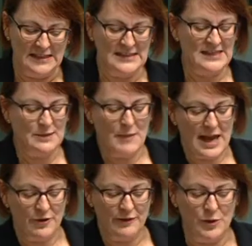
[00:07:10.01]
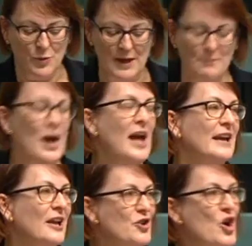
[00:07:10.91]
Doesn't matter if you win by
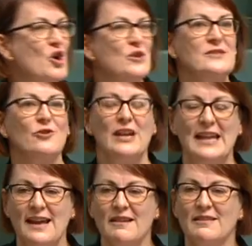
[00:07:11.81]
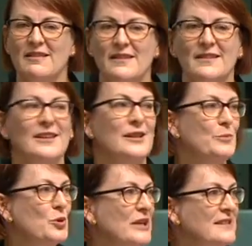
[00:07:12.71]
a nose or a length, the
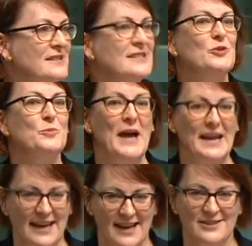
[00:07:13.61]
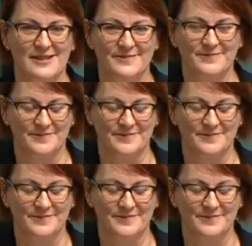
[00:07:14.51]
bookies still pay out.